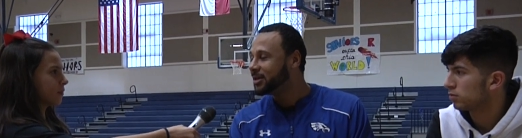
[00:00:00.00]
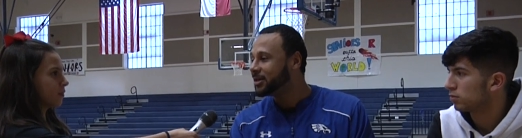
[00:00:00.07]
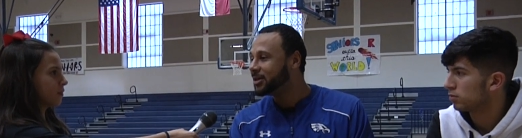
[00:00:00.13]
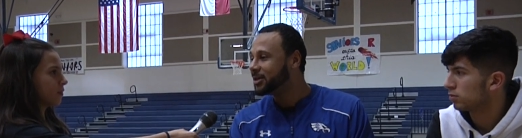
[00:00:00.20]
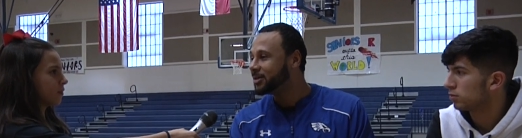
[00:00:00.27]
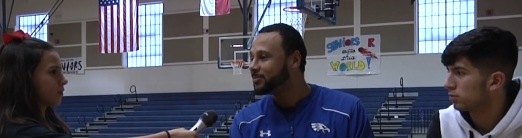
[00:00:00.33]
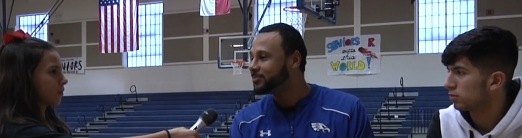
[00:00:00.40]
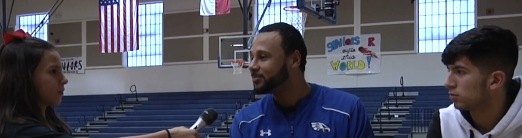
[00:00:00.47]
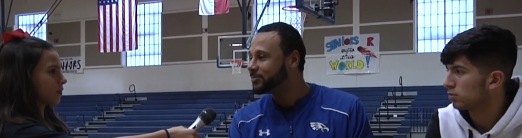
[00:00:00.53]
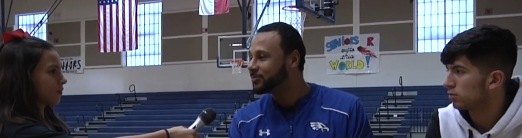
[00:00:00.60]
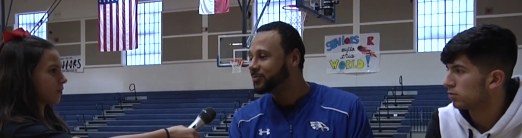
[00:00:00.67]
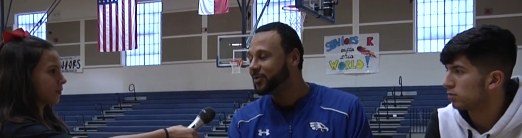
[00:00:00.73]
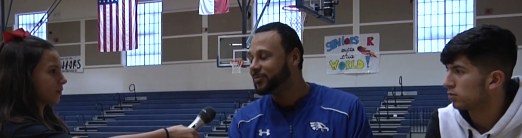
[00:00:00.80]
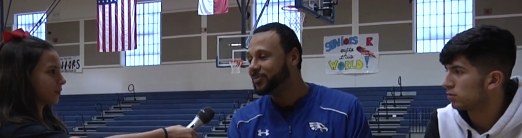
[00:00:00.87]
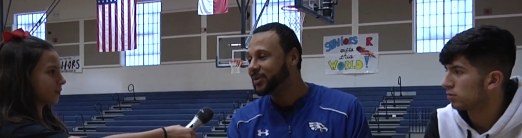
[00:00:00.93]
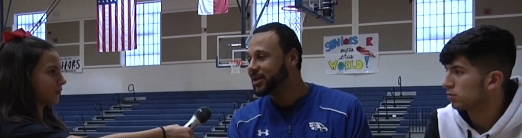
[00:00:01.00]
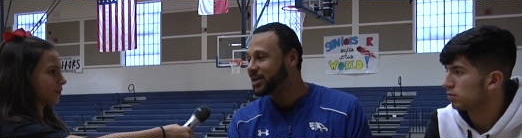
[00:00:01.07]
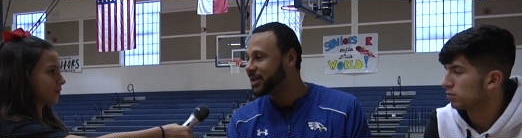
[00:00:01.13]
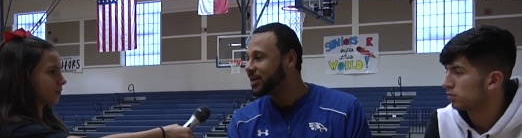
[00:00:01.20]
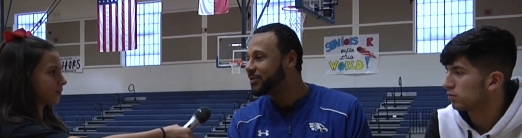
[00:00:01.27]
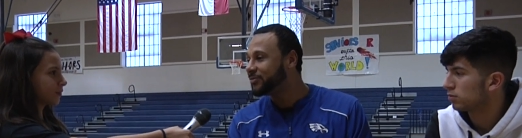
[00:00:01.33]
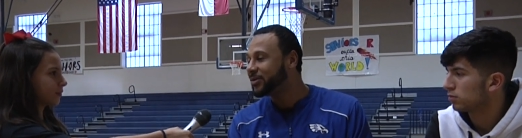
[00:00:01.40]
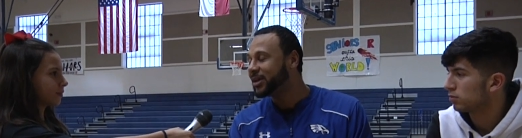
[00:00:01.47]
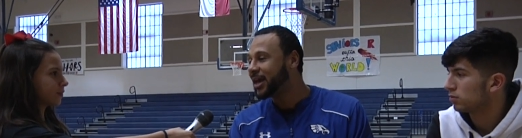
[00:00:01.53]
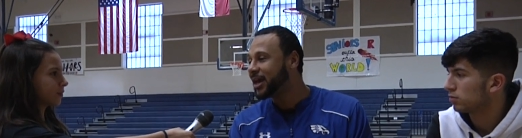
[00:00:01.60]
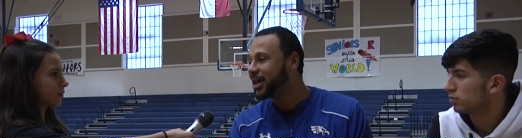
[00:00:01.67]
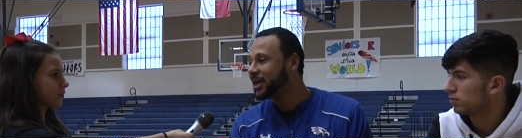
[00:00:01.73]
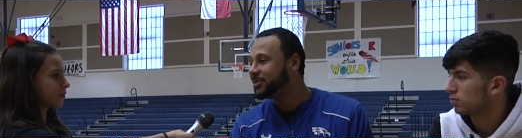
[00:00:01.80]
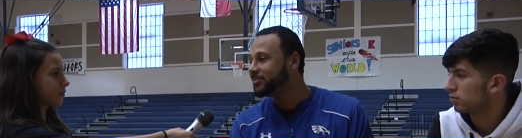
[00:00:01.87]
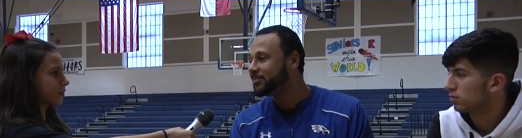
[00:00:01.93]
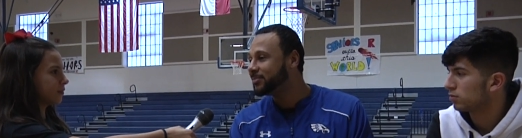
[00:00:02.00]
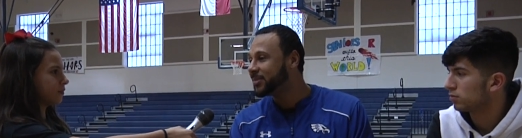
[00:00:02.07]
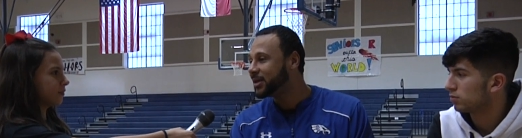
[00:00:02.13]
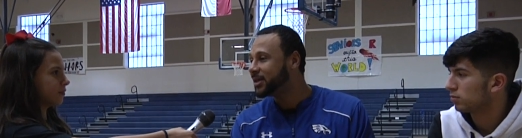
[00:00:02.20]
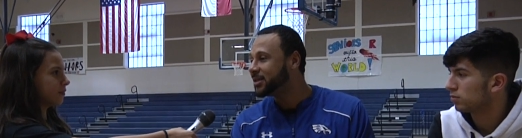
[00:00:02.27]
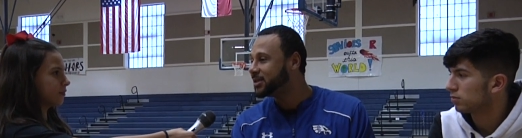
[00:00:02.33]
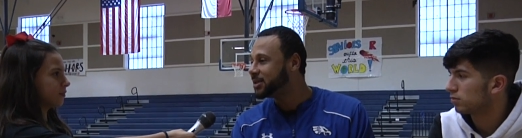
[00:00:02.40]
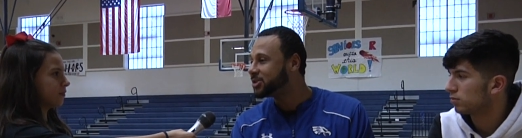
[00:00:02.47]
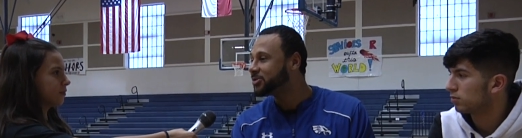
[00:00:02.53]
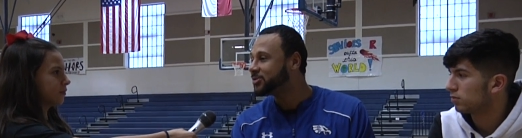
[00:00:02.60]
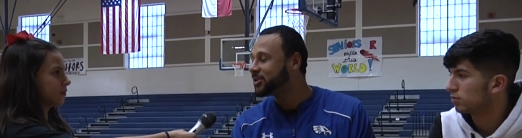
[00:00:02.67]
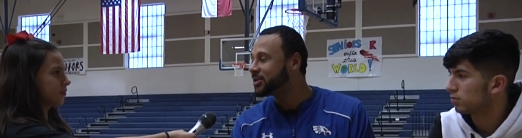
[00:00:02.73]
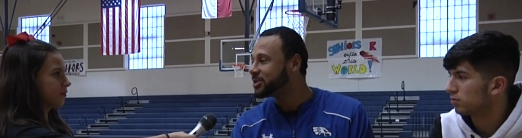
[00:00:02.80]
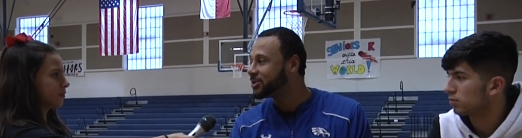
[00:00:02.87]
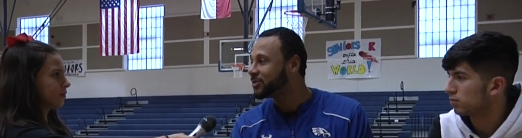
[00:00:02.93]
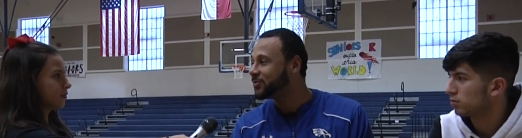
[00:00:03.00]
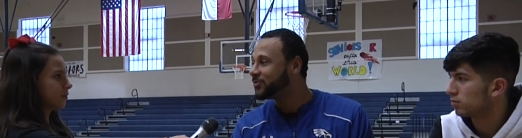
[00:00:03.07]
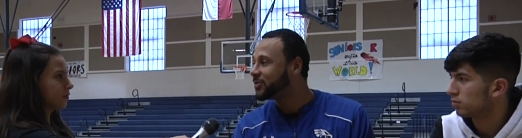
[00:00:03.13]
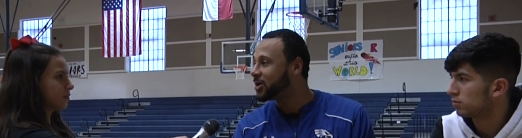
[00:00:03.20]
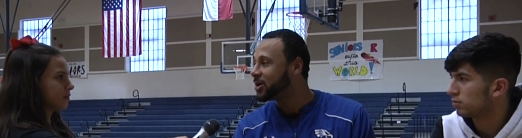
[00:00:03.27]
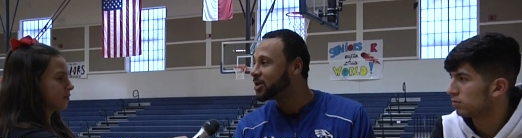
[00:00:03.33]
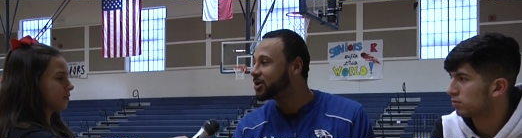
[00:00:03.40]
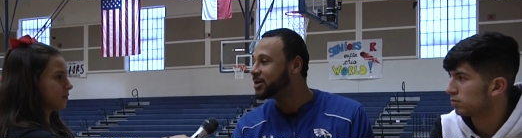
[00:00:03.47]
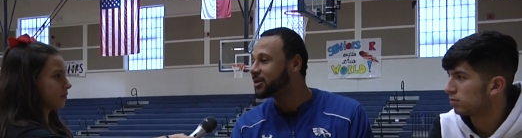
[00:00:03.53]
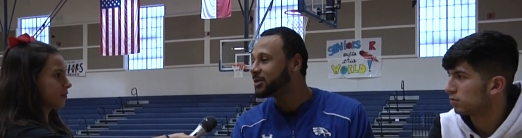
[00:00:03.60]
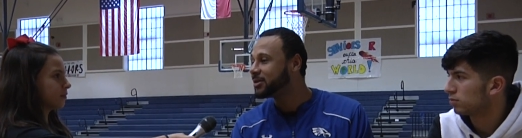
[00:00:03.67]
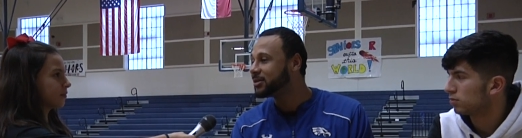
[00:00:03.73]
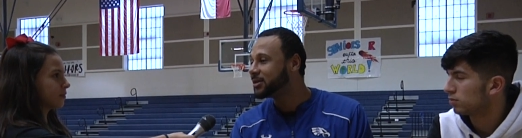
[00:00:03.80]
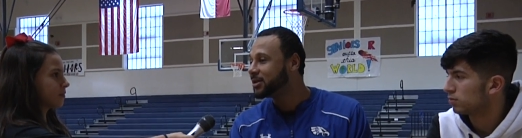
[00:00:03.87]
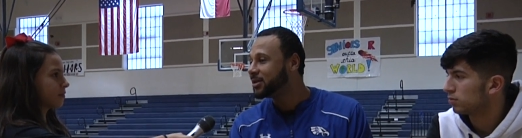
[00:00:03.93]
Speaker 1: um, we've been in every game in district so far, and